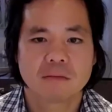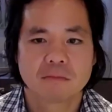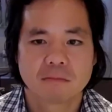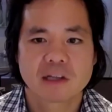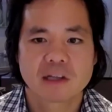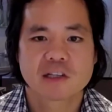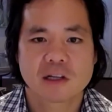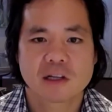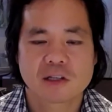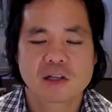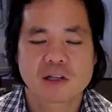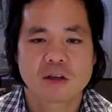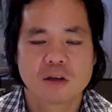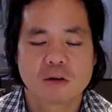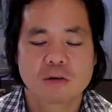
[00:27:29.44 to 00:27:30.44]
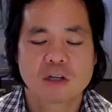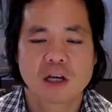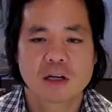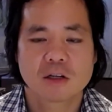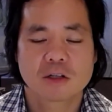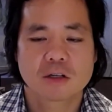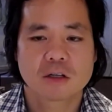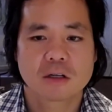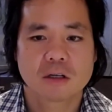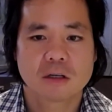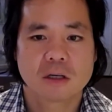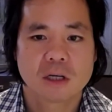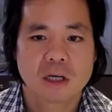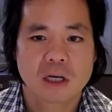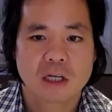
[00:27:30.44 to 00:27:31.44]
makes sense. So you tend to
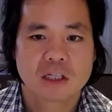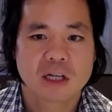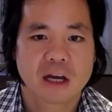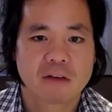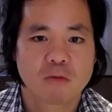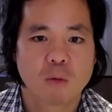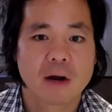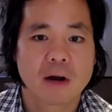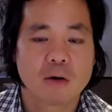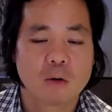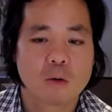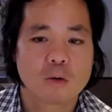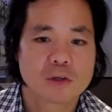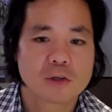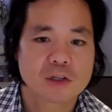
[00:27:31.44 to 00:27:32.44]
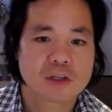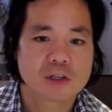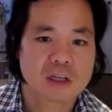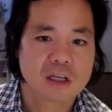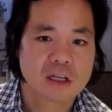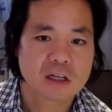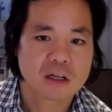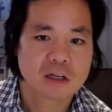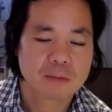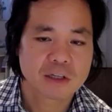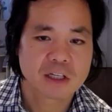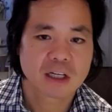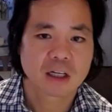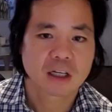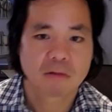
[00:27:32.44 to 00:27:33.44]
have one horse in a
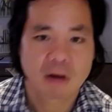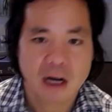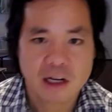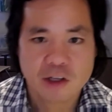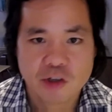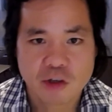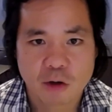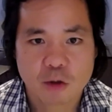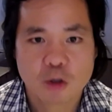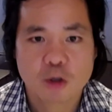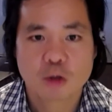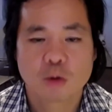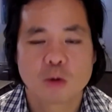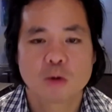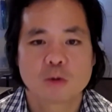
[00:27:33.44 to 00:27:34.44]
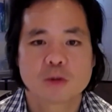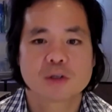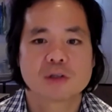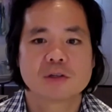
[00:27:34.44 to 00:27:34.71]
particular race, not two horses.